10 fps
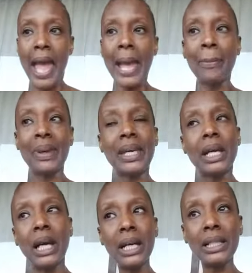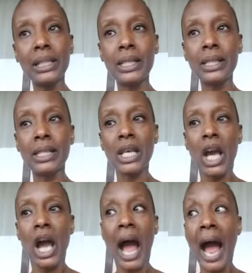And because
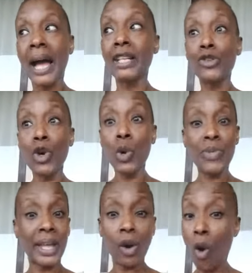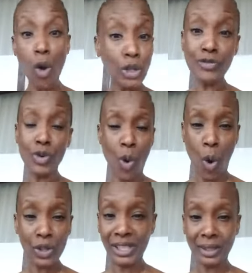I know that all of you
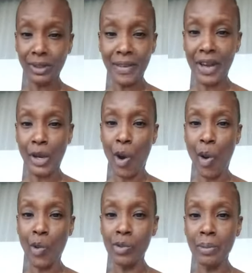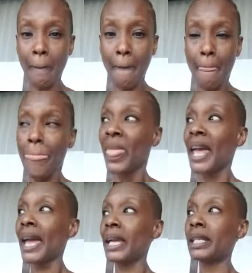all still live at home,
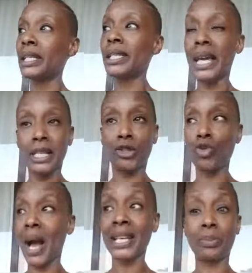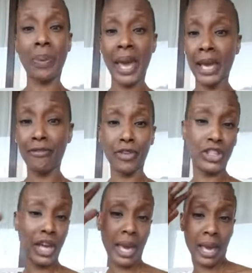and yes, you guys paid for
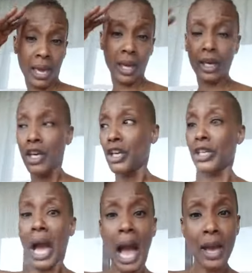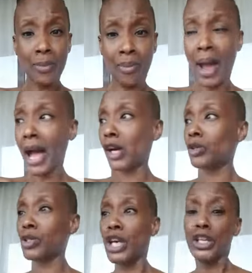your hair, your
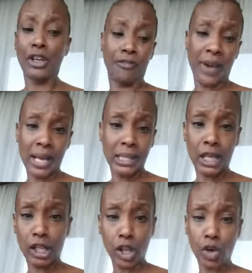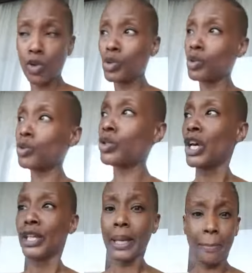eyebrows, your fancy clothes,
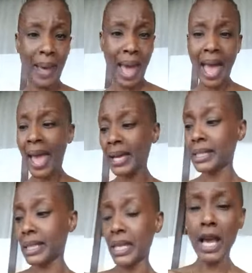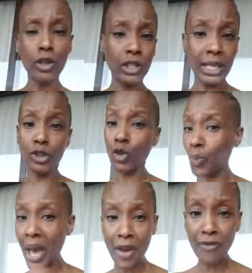your bags, your nails. Yes, you
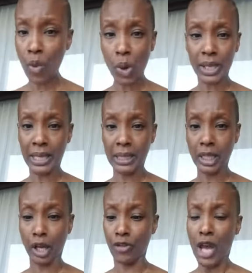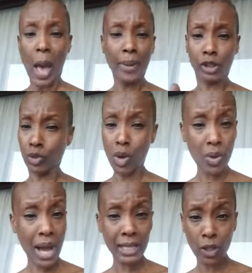pay for all of that stuff. But you
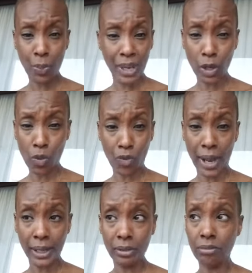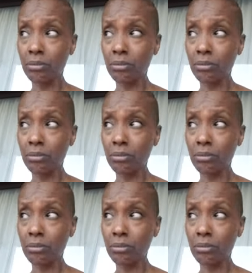don't, guys don't pay no rent.